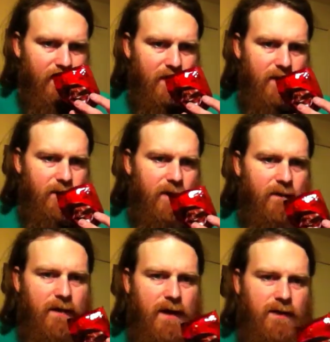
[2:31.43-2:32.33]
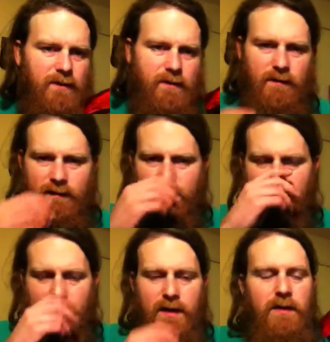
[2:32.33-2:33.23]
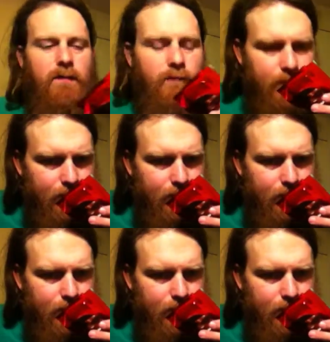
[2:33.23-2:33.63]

uh, butter fat sort of a smell.